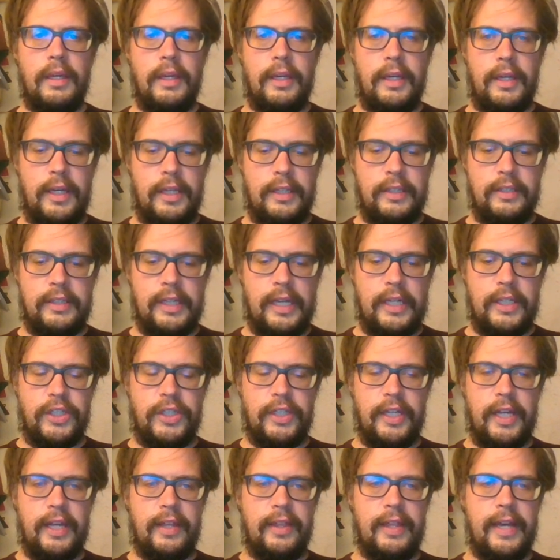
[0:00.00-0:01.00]

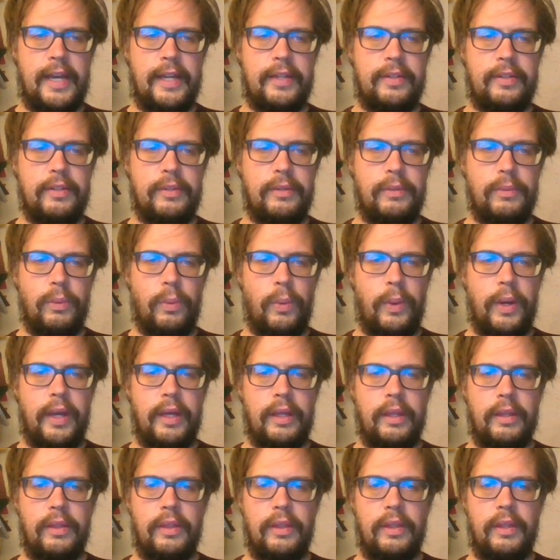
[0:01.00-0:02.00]
instantiate that
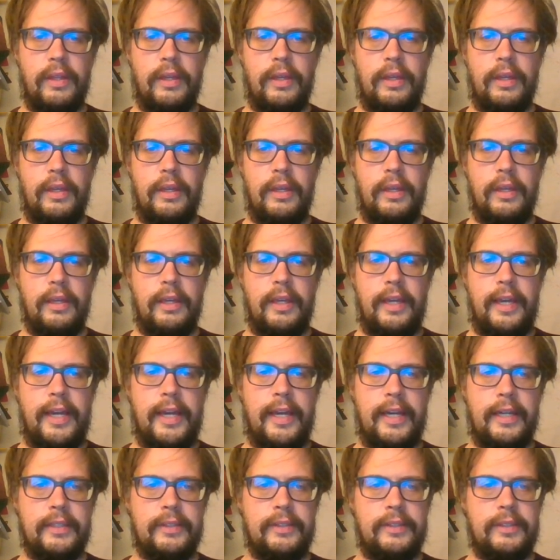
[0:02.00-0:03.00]
with
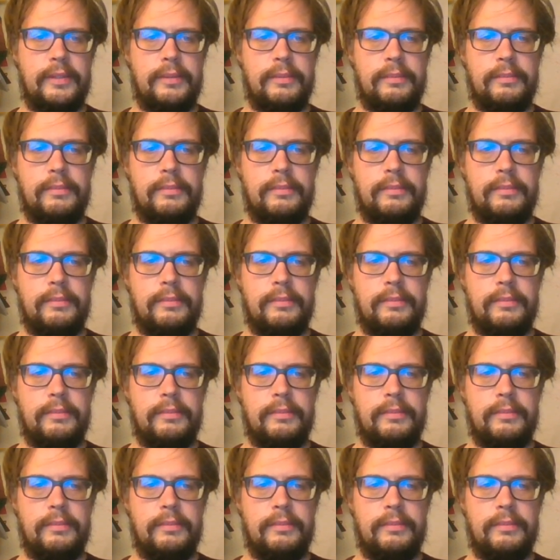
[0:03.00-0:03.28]
x,